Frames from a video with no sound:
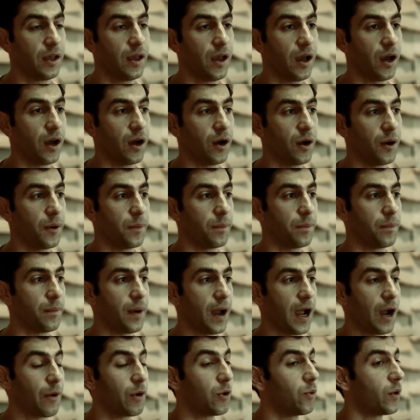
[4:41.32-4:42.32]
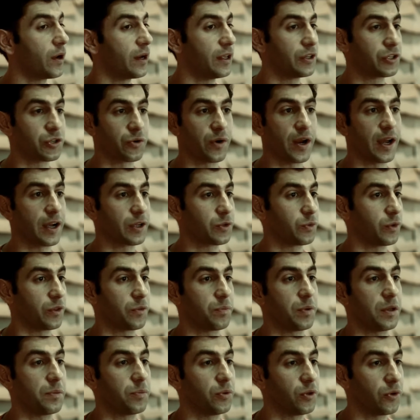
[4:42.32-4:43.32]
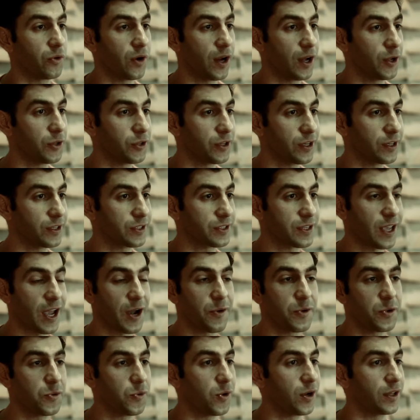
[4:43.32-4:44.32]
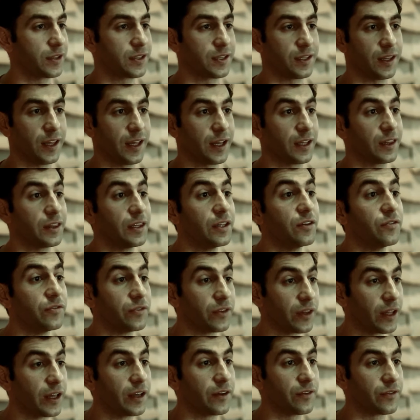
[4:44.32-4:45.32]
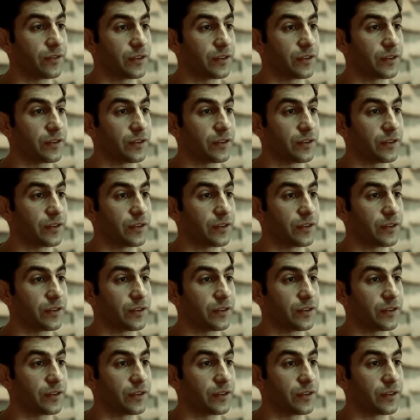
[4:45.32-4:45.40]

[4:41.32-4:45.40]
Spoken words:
how we want to interact with people around us, how we want to live life,